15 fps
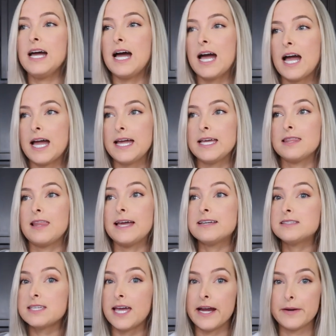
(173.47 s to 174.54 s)
I
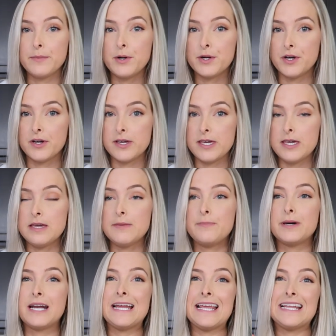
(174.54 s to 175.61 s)
liked caramel cookie,
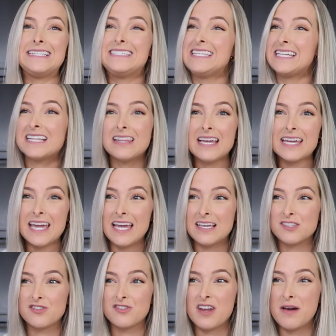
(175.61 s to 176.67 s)
but I didn't like
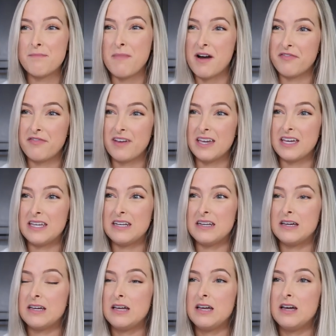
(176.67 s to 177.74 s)
hazelnut
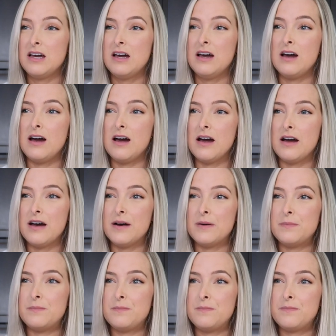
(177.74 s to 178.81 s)
muffin.
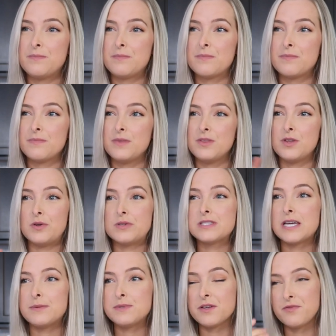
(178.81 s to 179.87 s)
Um, those
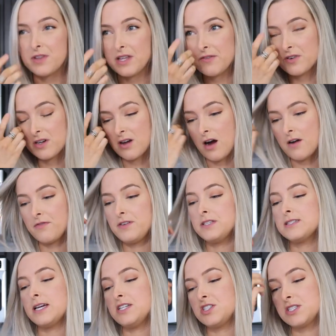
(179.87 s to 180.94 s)
types of flavored
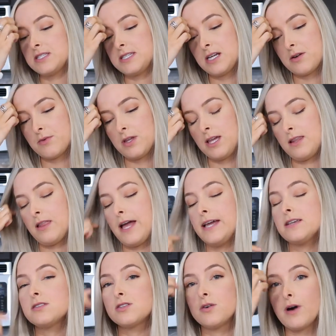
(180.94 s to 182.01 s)
coffees I just didn't really
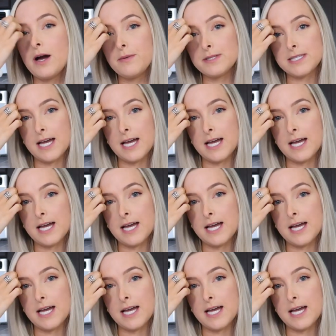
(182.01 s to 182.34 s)
like, so I was